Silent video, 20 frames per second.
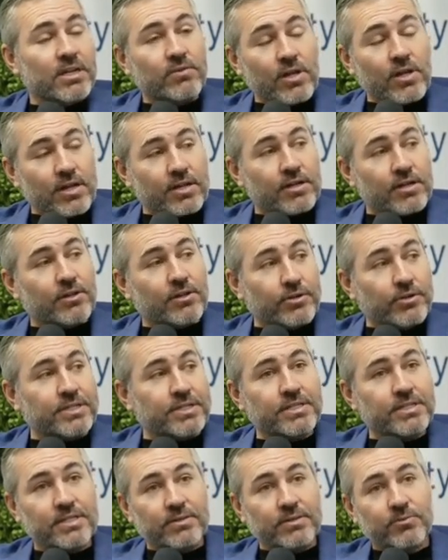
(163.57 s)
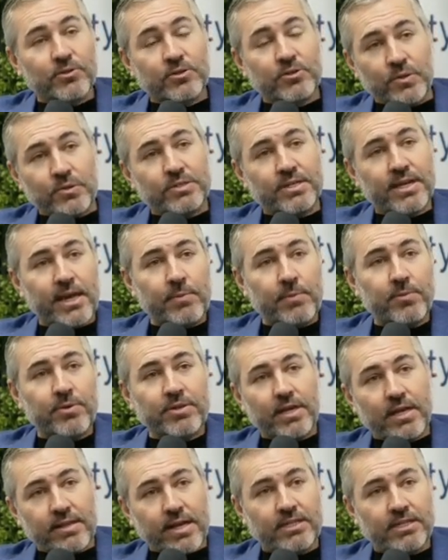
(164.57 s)
So you have a lot of closings that were supposed to
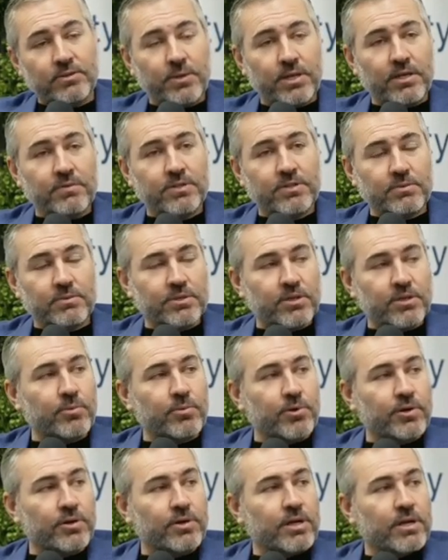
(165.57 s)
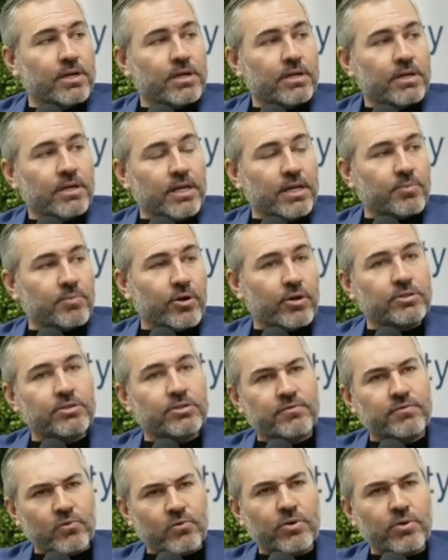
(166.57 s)
happen that last week of September in
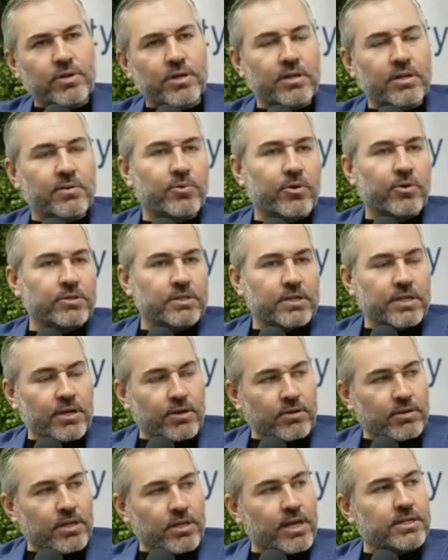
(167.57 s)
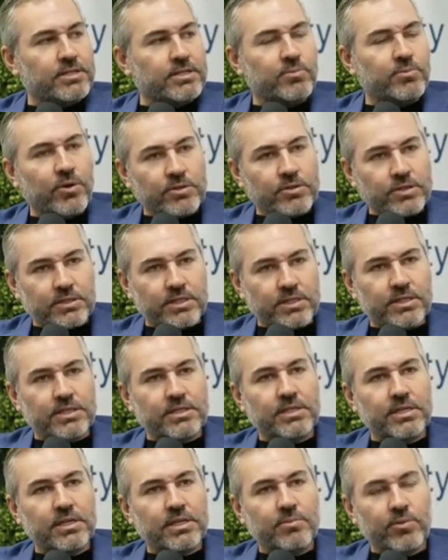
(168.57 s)
parts of Florida and parts of the Carolinas and parts of
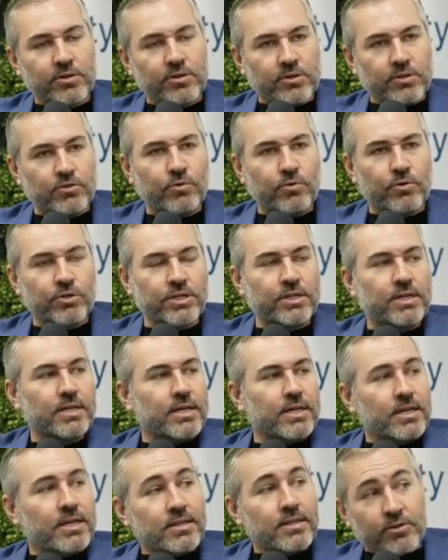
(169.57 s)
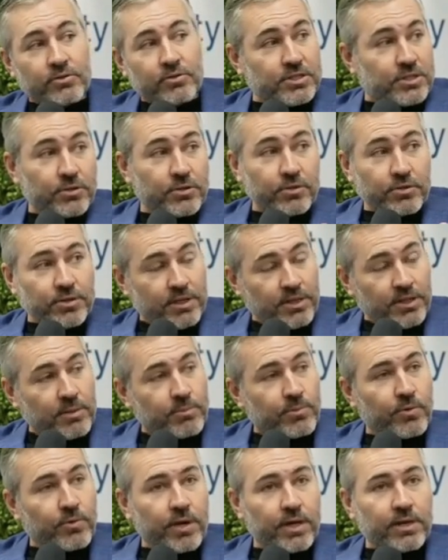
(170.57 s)
Tennessee and parts of Georgia that are still in
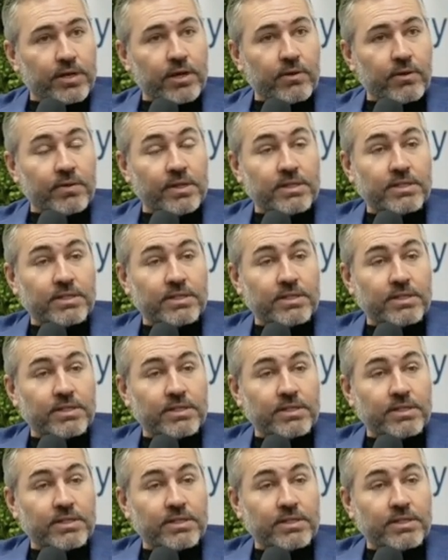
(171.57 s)
limbo right now.